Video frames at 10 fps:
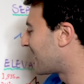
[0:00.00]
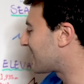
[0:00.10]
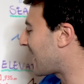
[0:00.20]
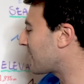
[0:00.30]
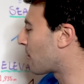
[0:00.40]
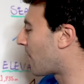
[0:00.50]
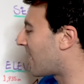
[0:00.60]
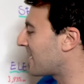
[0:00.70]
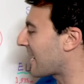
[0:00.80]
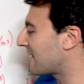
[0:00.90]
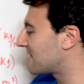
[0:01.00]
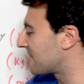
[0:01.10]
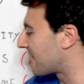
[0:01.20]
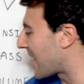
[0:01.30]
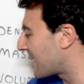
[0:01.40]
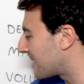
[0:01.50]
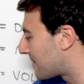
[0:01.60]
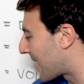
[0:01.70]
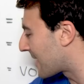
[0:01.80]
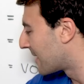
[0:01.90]
take one and divide it
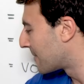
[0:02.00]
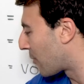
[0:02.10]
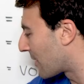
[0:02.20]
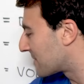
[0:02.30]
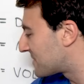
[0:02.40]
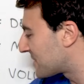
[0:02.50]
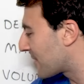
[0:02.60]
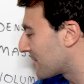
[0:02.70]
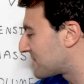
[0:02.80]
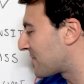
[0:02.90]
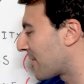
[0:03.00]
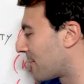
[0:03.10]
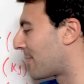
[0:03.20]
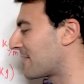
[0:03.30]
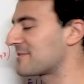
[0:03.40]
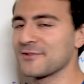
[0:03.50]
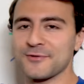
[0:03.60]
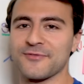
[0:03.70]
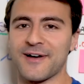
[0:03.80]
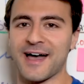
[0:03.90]
by
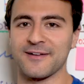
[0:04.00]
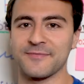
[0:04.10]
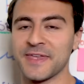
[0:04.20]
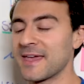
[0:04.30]
0.00125.